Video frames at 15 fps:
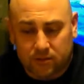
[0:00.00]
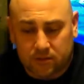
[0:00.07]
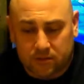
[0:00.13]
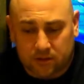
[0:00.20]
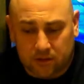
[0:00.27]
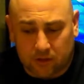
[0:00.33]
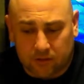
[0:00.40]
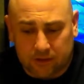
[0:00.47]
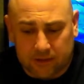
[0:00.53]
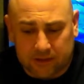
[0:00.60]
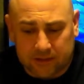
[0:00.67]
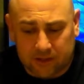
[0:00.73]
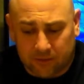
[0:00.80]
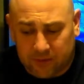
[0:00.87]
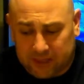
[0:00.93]
So
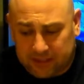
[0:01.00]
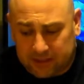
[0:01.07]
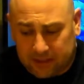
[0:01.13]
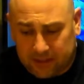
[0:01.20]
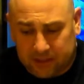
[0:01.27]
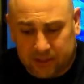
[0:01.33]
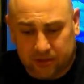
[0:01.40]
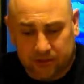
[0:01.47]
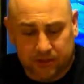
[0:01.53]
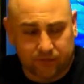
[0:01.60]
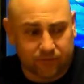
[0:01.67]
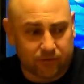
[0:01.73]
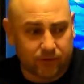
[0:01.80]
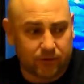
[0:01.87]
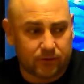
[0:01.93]
these are basically two
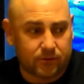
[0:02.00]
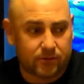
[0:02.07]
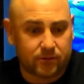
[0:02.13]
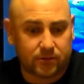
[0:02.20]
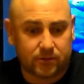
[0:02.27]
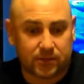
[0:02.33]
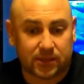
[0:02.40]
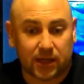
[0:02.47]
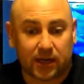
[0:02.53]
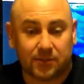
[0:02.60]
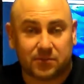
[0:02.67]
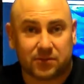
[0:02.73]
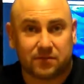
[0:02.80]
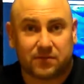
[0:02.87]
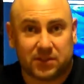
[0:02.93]
different
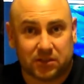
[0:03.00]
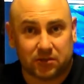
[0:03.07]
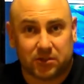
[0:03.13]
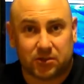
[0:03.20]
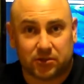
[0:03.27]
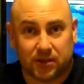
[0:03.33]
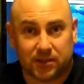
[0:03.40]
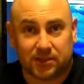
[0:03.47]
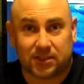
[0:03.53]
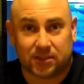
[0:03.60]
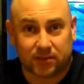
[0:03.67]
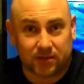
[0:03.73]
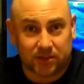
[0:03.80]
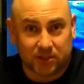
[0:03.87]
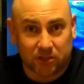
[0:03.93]
types of CO2 guns. These
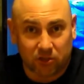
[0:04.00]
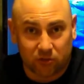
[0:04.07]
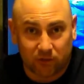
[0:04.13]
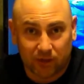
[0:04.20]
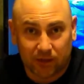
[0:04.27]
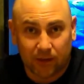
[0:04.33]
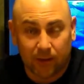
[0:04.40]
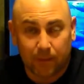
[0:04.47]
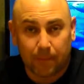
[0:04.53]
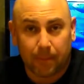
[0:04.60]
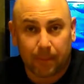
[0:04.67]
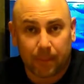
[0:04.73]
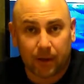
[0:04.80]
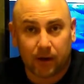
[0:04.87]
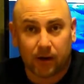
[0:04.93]
are the two
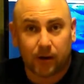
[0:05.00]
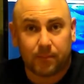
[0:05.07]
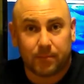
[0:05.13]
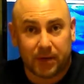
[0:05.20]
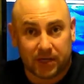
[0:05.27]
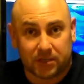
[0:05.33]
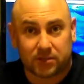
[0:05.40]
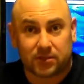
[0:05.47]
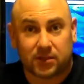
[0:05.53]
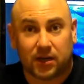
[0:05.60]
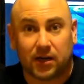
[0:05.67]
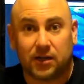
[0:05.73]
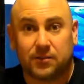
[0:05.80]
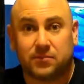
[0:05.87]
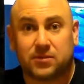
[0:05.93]
major
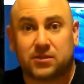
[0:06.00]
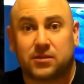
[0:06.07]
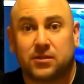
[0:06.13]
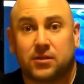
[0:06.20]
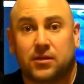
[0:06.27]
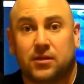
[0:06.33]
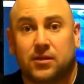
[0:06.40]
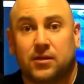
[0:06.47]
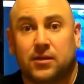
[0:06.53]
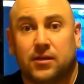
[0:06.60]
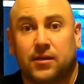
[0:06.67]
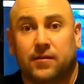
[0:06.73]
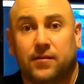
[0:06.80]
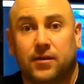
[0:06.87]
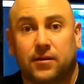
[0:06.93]
types.
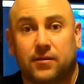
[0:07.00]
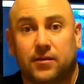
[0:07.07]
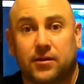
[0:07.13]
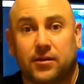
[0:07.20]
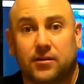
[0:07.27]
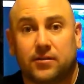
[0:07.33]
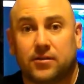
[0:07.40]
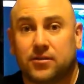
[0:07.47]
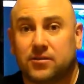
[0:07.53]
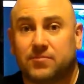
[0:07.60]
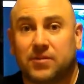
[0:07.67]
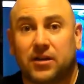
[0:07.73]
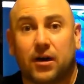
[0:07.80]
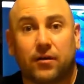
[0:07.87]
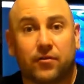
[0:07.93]
There's
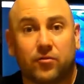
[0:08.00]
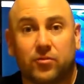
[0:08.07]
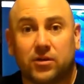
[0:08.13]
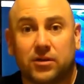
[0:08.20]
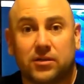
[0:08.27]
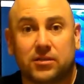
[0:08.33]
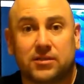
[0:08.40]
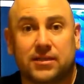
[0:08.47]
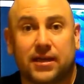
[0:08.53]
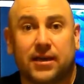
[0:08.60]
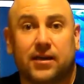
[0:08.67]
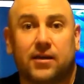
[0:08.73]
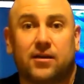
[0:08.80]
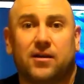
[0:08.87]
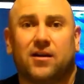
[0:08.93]
been other ones.
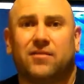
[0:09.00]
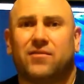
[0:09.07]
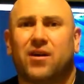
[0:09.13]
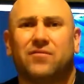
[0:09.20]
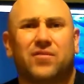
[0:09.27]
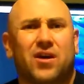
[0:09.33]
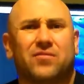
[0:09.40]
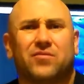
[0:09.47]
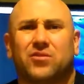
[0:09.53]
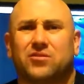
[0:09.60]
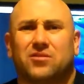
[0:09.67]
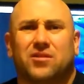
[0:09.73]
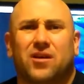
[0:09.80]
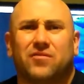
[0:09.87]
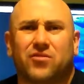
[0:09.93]
I've
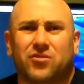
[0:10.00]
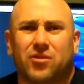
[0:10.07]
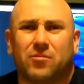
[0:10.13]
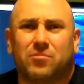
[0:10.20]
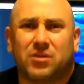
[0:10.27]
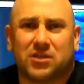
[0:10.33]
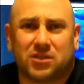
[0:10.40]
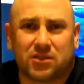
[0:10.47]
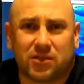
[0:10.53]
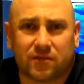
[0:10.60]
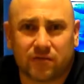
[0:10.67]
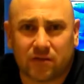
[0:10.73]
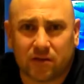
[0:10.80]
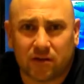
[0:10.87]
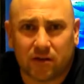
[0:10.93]
owned a bunch of
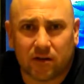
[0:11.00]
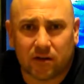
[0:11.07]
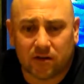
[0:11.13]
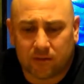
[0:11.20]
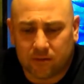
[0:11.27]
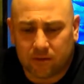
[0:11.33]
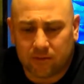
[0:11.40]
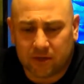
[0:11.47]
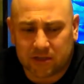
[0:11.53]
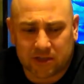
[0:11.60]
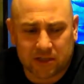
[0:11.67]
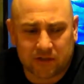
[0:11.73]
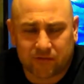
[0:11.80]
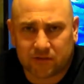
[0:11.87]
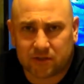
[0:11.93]

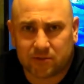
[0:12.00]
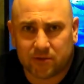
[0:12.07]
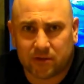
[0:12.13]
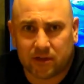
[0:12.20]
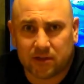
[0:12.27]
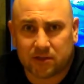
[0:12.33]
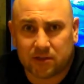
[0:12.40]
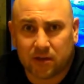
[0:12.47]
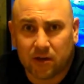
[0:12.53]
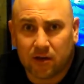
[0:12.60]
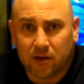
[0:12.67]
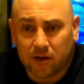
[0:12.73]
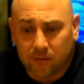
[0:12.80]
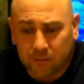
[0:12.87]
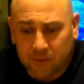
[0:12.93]
different spear guns,
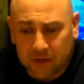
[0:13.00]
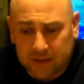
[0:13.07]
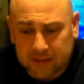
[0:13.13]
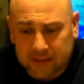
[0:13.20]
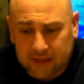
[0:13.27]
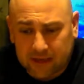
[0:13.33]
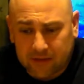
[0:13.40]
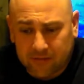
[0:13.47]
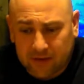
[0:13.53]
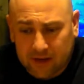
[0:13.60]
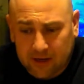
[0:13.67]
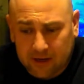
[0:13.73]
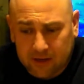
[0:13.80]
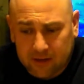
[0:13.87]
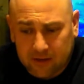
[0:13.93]
but they've
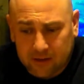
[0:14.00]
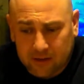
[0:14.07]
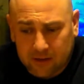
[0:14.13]
had